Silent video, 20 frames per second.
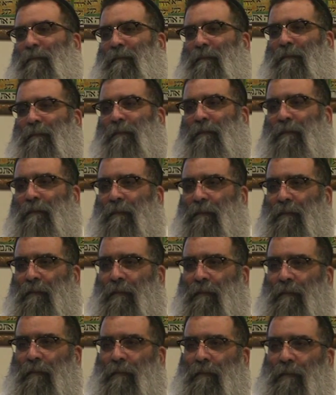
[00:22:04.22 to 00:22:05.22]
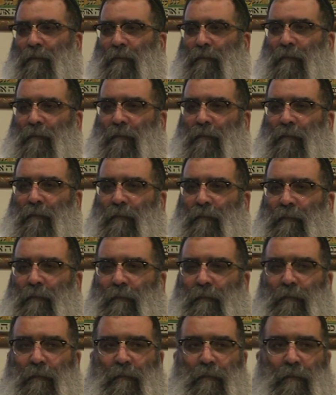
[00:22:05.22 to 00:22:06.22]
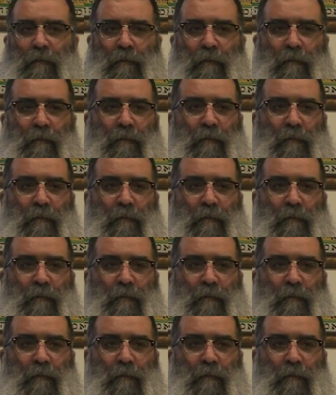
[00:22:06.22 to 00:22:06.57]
No one is speaking in this clip.